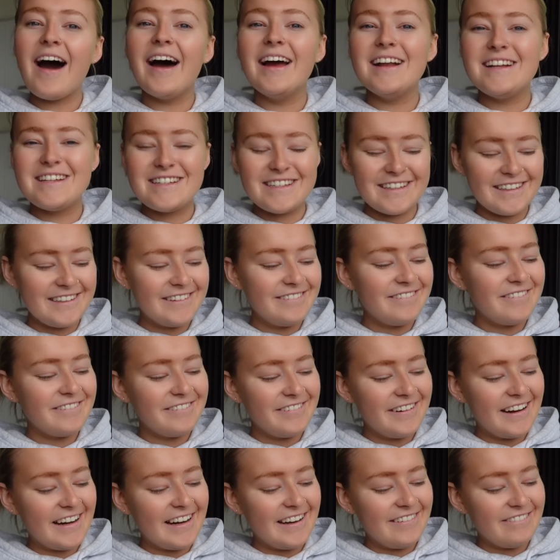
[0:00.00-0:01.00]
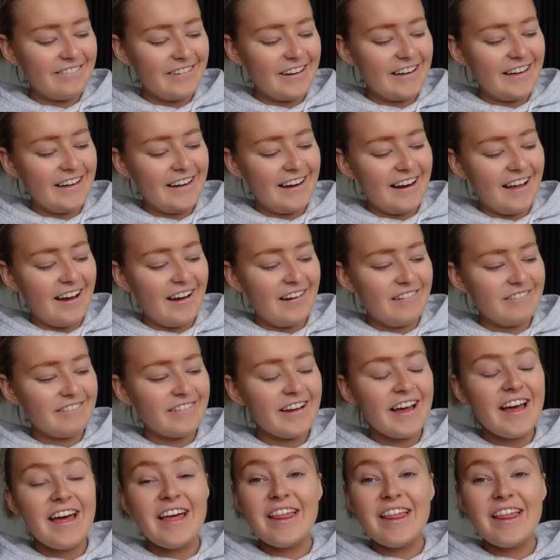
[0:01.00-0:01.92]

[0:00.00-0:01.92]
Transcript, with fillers: I do really, really love